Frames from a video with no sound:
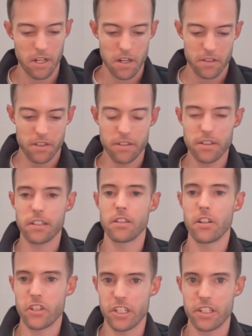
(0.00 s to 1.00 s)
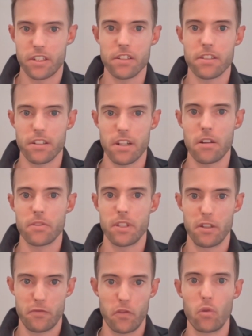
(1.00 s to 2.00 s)
this technology exists out there
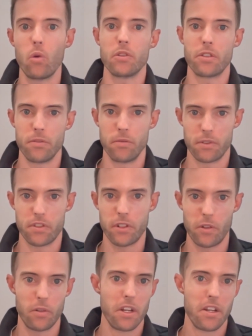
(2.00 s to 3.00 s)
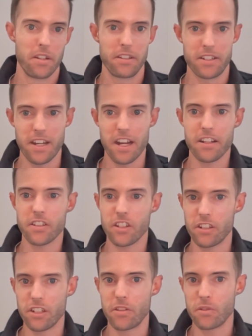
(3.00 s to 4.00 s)
for all to use. So the attackers are
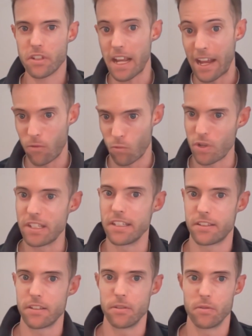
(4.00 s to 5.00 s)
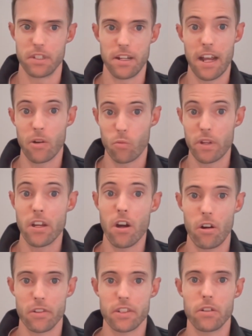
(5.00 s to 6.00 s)
going to use it, and we need to use it, and we
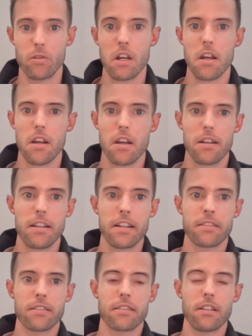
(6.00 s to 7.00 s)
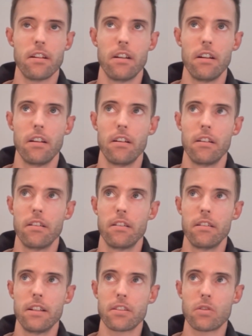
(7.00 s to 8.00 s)
are. So let's
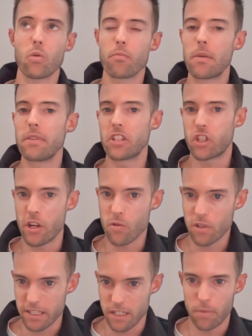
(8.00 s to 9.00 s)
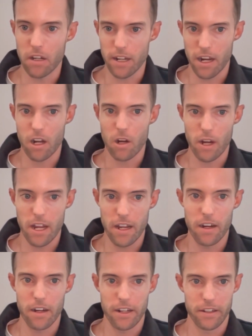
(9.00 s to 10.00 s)
talk maybe generally about how
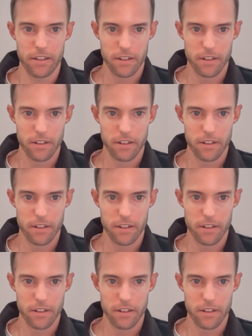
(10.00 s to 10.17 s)
AI